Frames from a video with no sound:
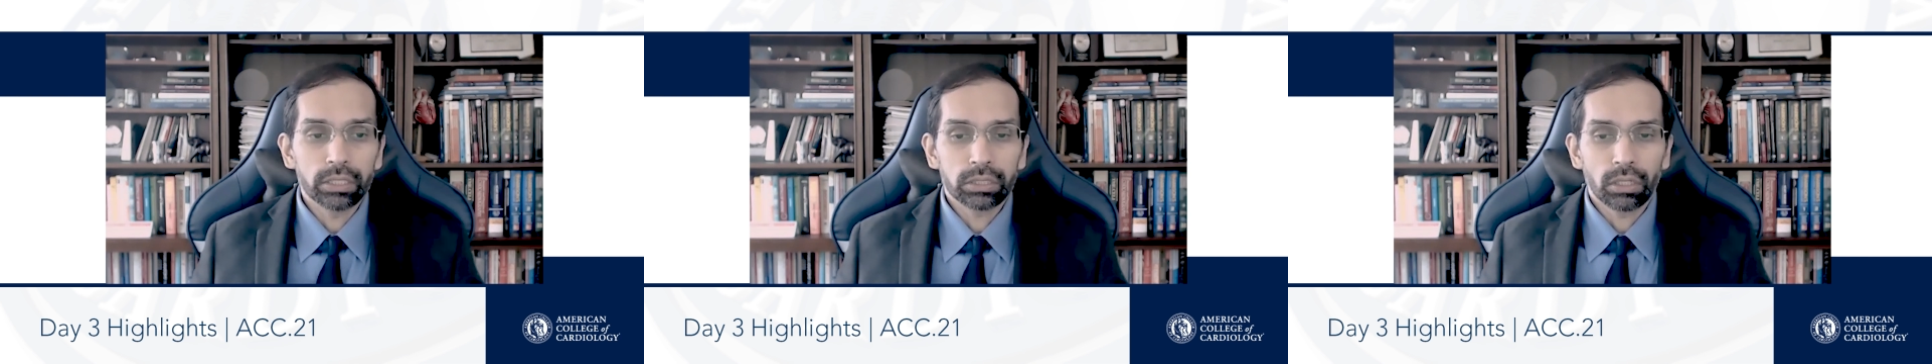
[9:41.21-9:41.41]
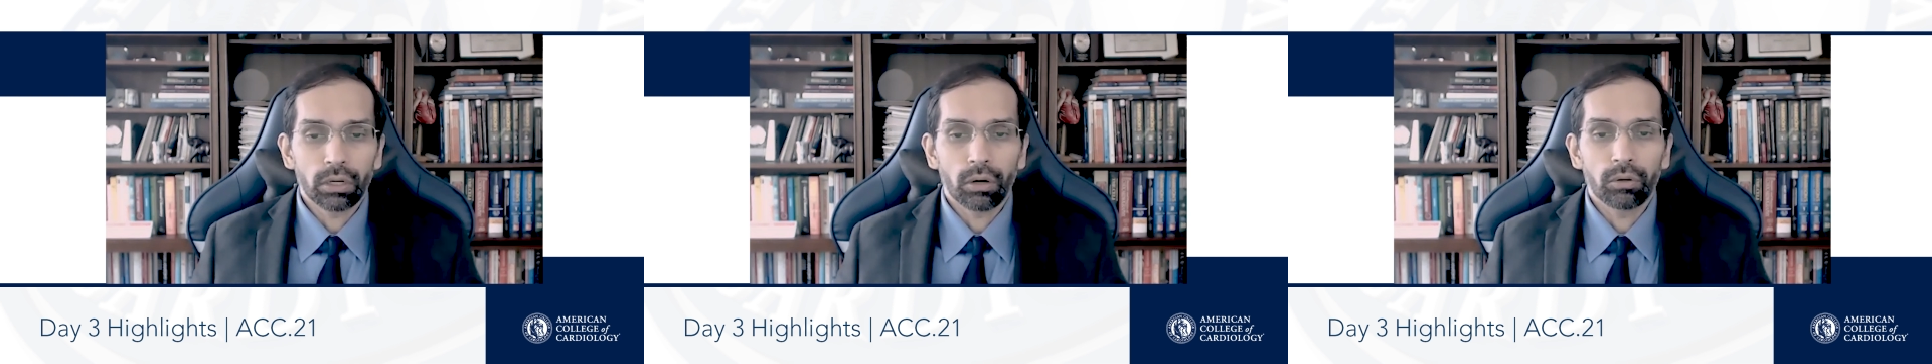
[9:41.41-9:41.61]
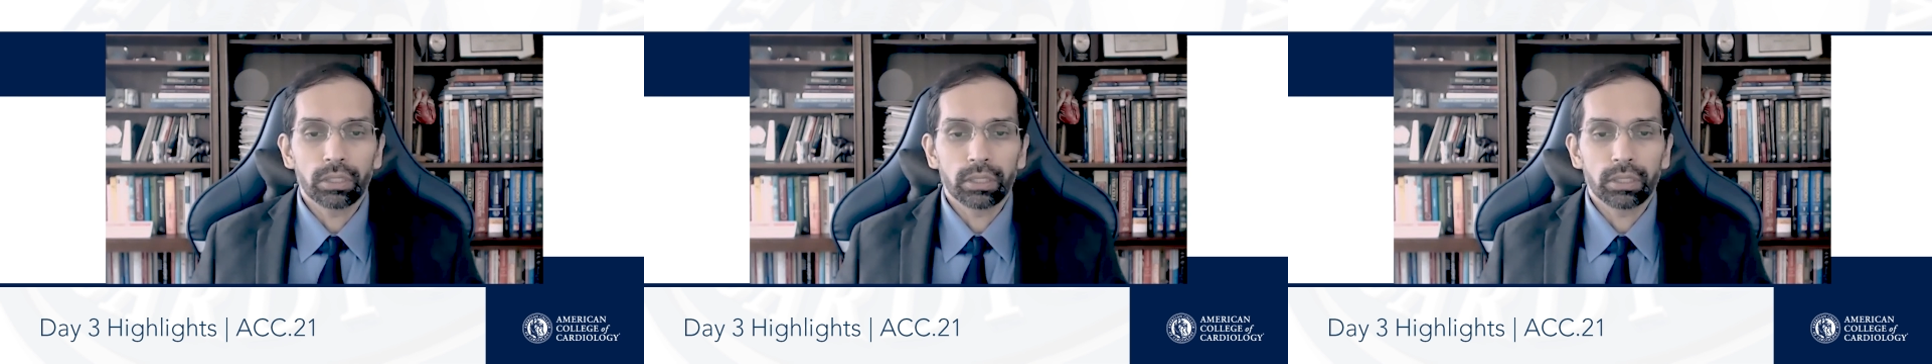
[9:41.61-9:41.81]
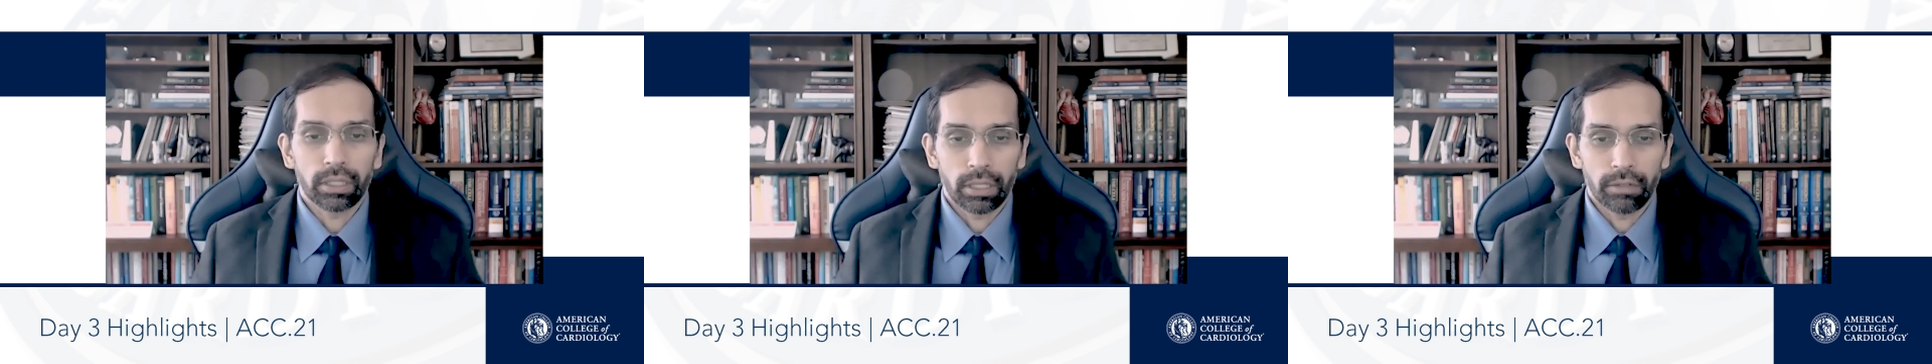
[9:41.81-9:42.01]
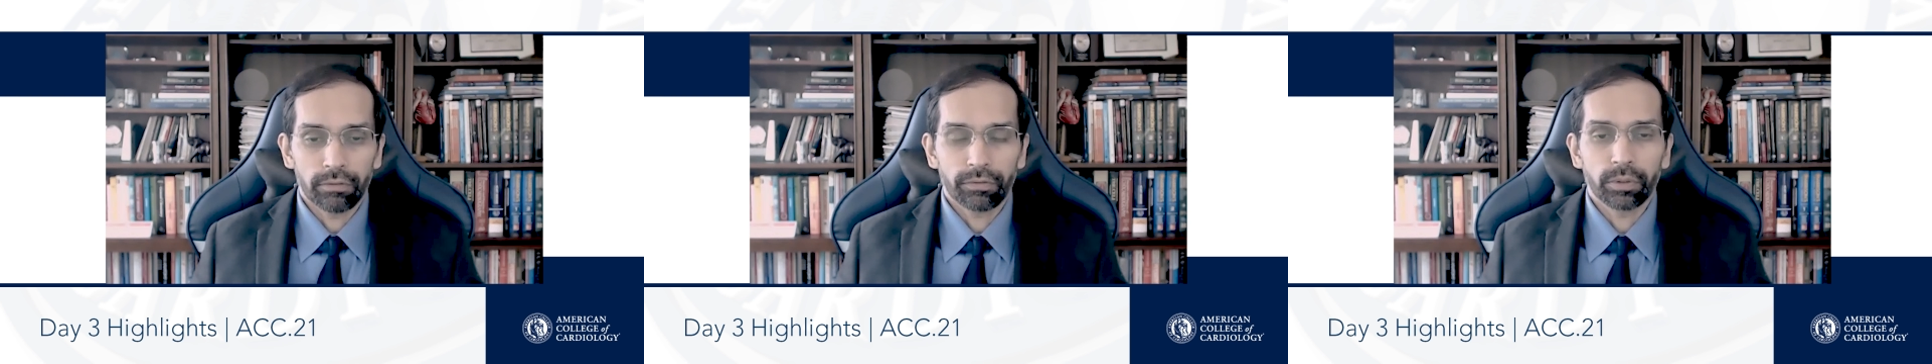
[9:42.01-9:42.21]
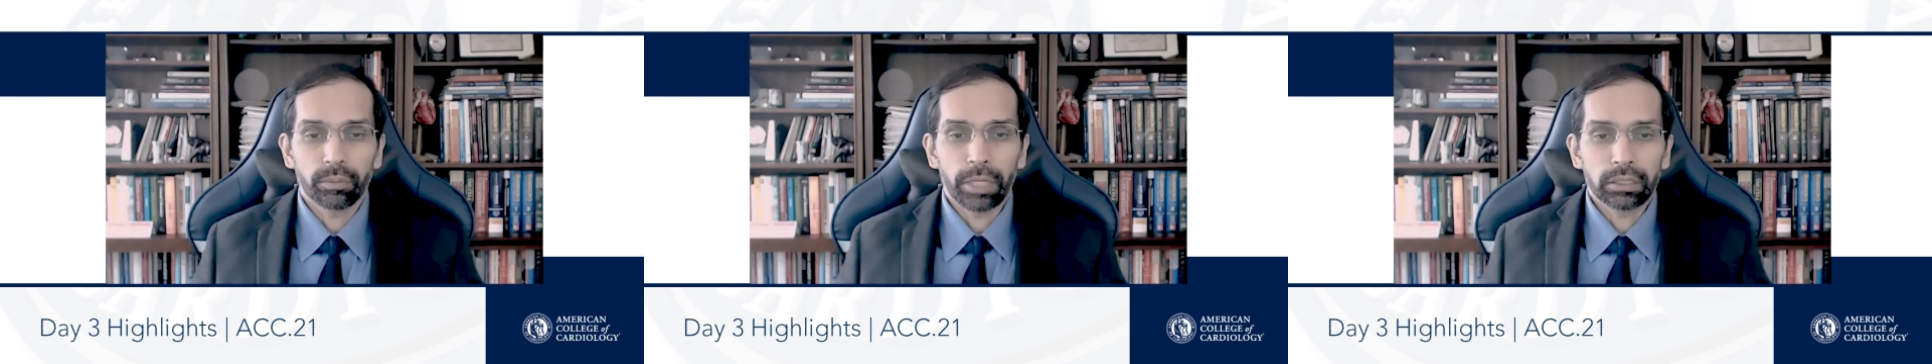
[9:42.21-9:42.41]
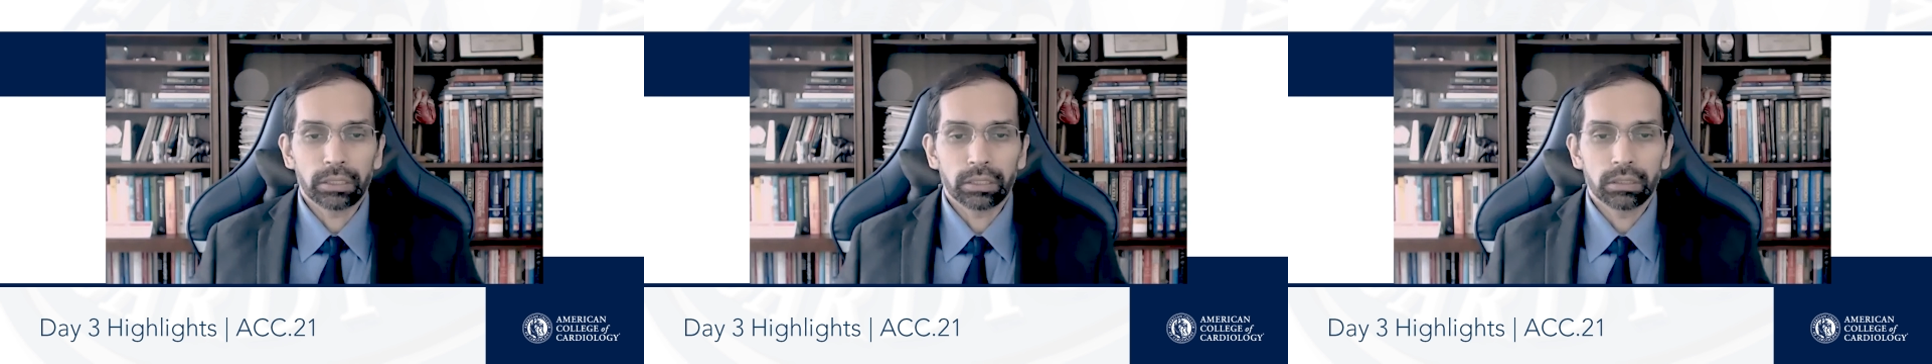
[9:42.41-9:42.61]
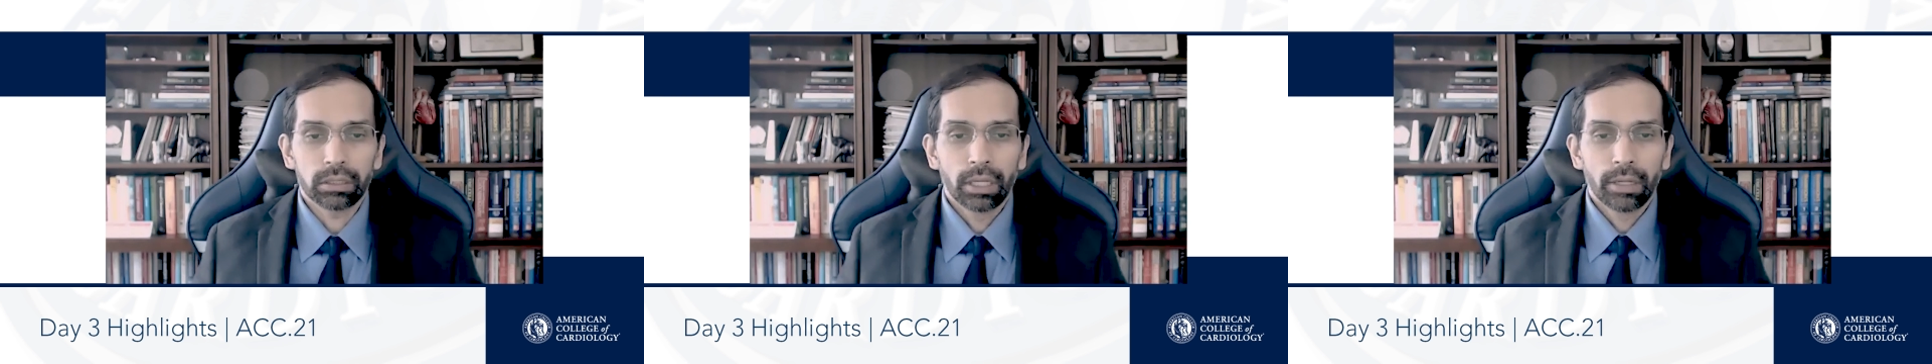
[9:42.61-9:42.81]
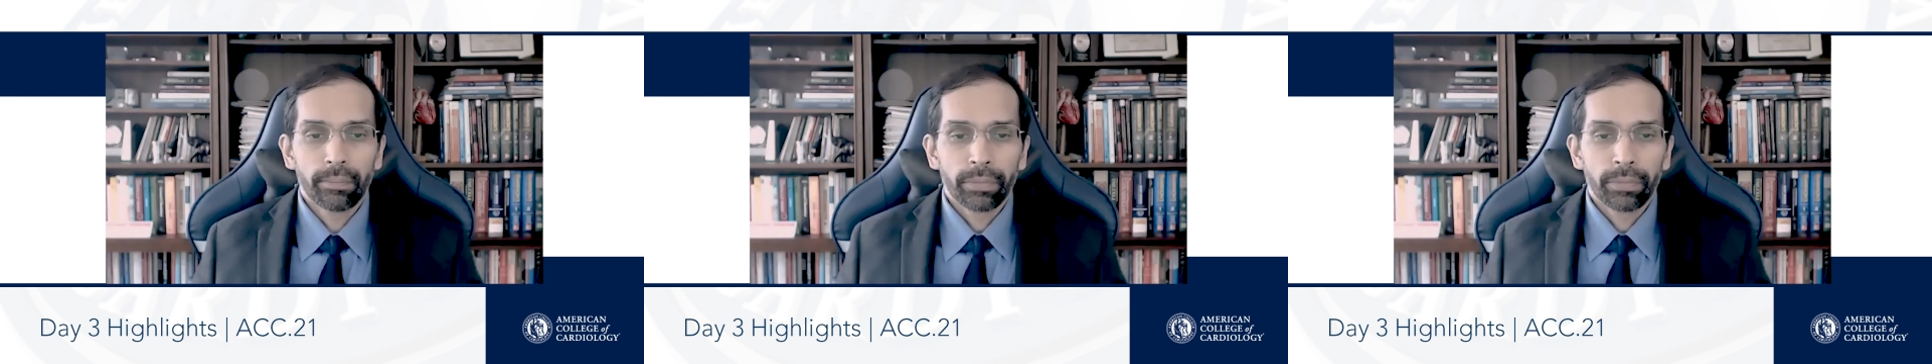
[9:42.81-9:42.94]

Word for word: showed that inflammation